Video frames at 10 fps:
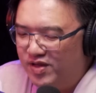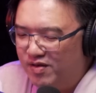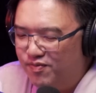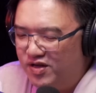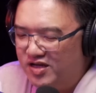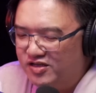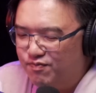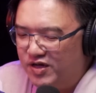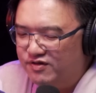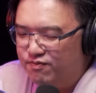their opinions
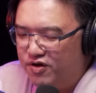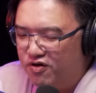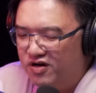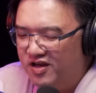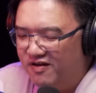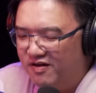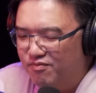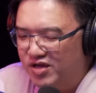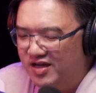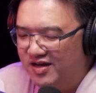based purely on the
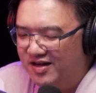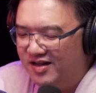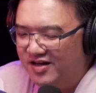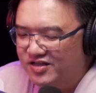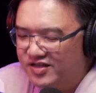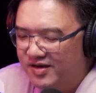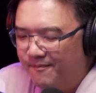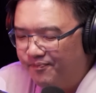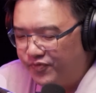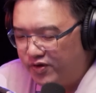media headlines
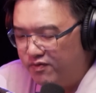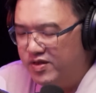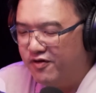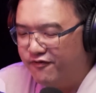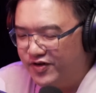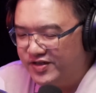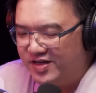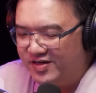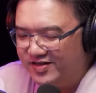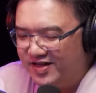without first
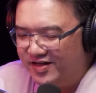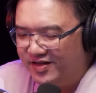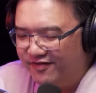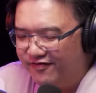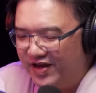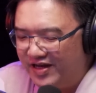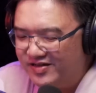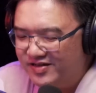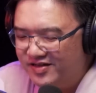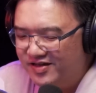understanding the
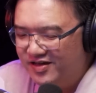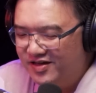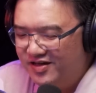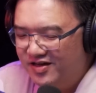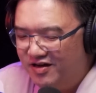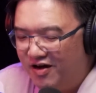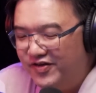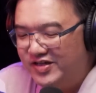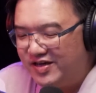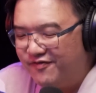facts.
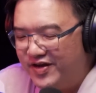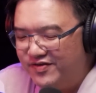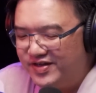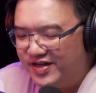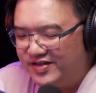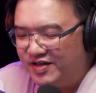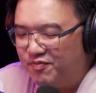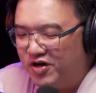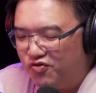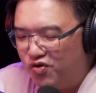However, it's unfair to say that
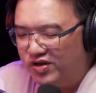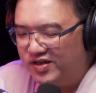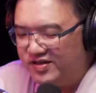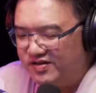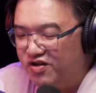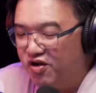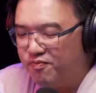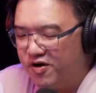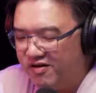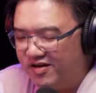Singapore Aquatics is not
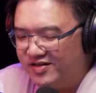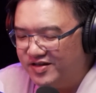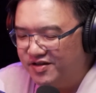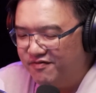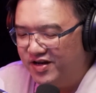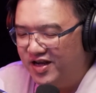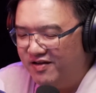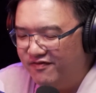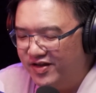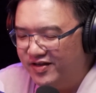prioritizing the relay
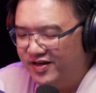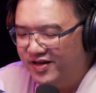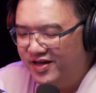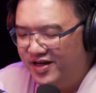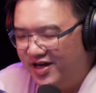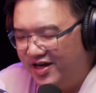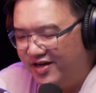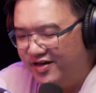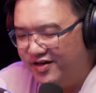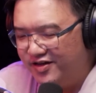event."
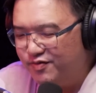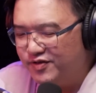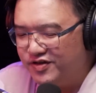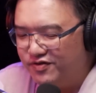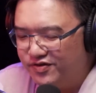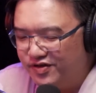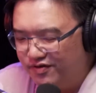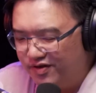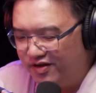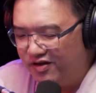And this person goes
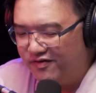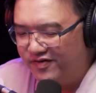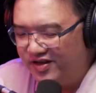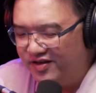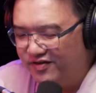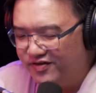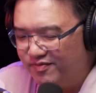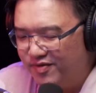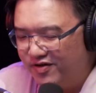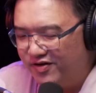into a lot of details
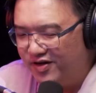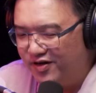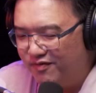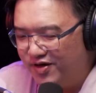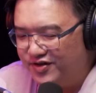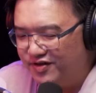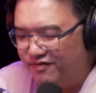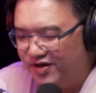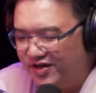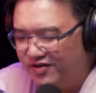about why
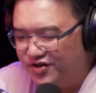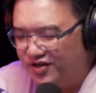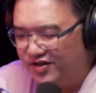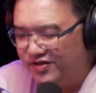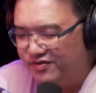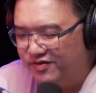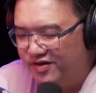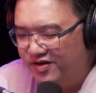he or she thinks so.